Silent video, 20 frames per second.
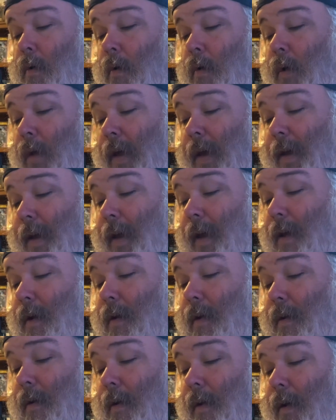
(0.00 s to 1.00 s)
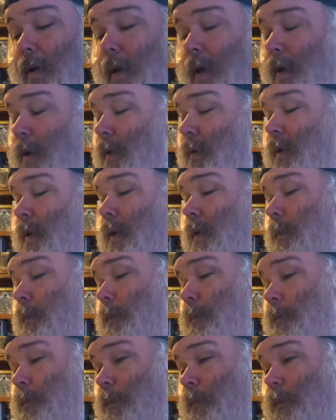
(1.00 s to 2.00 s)
Yeah, I can't tell.
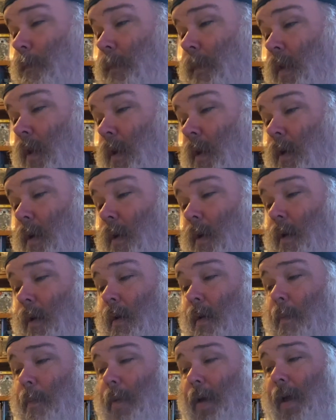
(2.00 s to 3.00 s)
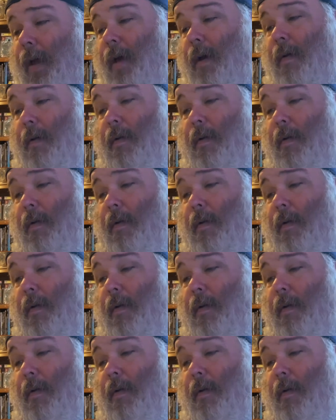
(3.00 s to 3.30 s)
But yeah,